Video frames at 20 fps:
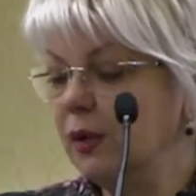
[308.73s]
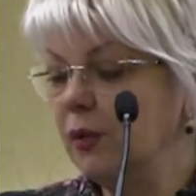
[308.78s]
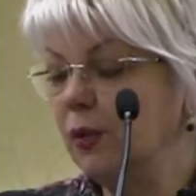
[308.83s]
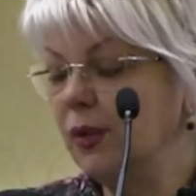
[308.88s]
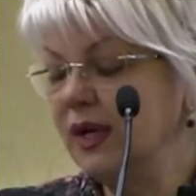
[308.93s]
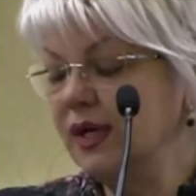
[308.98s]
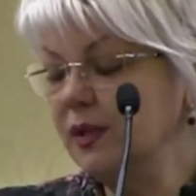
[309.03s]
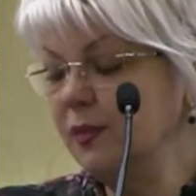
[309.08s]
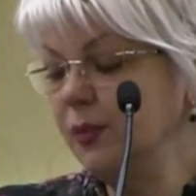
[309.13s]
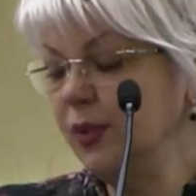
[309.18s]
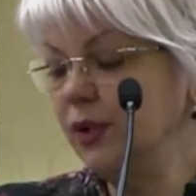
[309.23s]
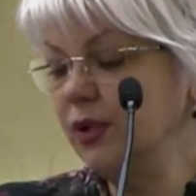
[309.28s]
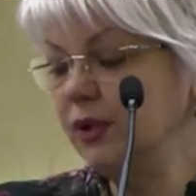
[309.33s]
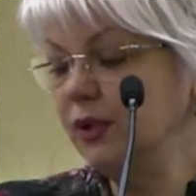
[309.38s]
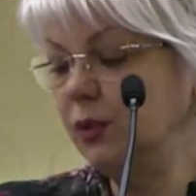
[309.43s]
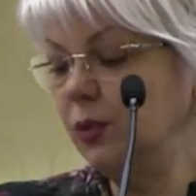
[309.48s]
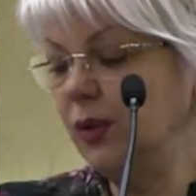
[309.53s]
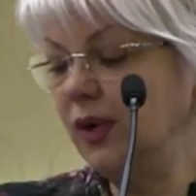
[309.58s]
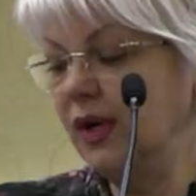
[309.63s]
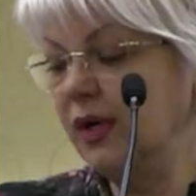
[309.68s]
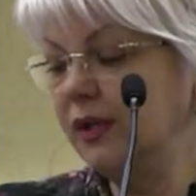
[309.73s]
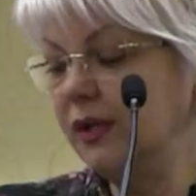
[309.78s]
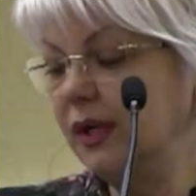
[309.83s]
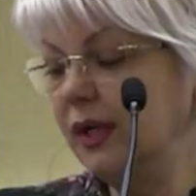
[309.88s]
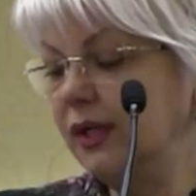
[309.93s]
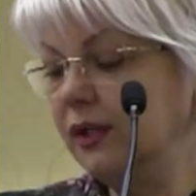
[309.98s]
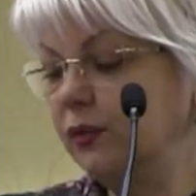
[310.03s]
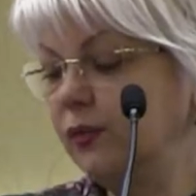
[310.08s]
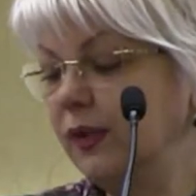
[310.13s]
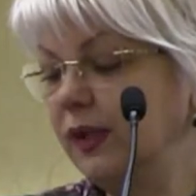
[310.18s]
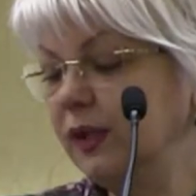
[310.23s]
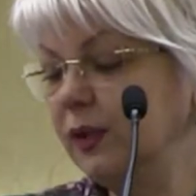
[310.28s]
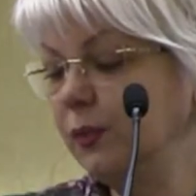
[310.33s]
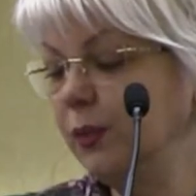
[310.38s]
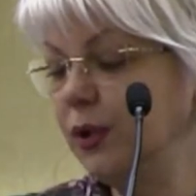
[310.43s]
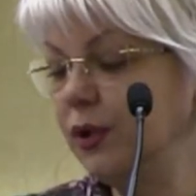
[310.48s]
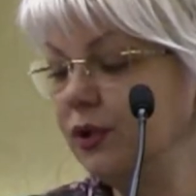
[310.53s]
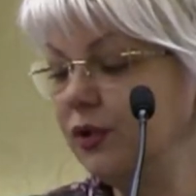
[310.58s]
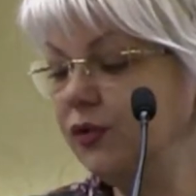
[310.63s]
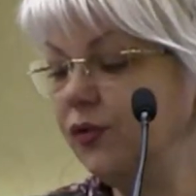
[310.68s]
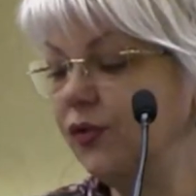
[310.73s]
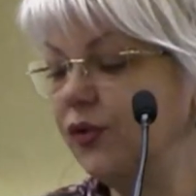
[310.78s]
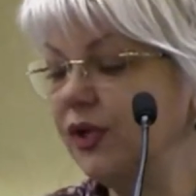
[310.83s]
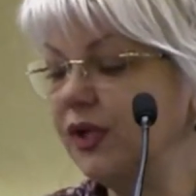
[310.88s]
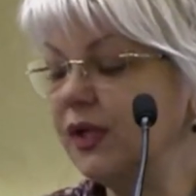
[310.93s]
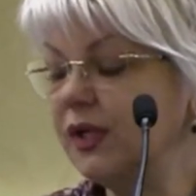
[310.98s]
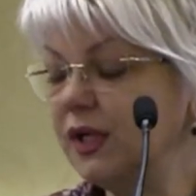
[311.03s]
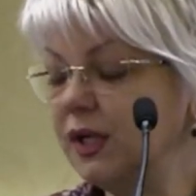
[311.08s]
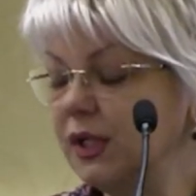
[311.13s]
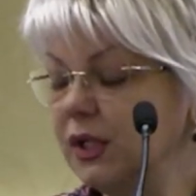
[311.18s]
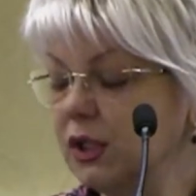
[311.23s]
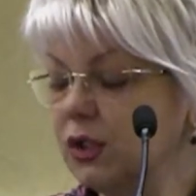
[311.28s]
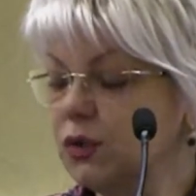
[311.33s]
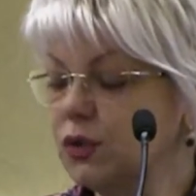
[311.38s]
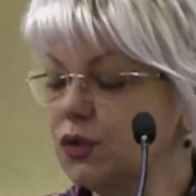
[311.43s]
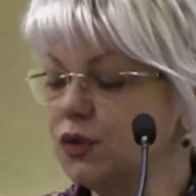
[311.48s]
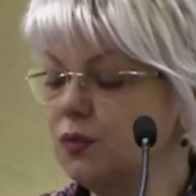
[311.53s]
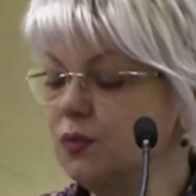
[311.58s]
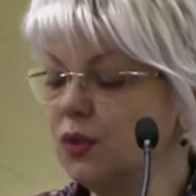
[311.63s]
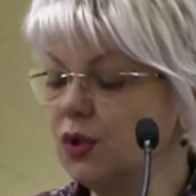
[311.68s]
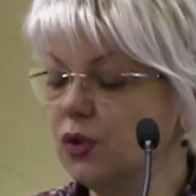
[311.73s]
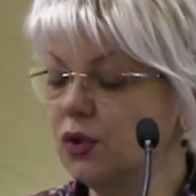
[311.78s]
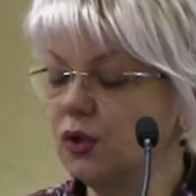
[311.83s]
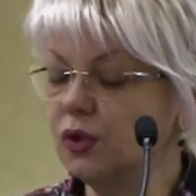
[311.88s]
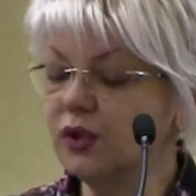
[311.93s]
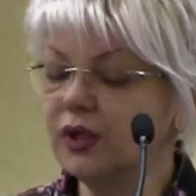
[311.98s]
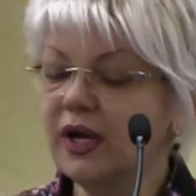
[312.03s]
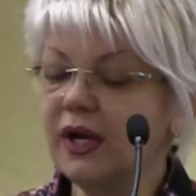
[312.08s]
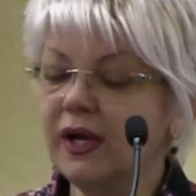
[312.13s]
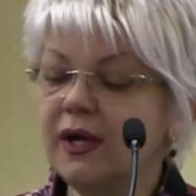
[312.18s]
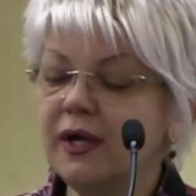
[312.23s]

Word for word: 1.1 and 1.3 kilos more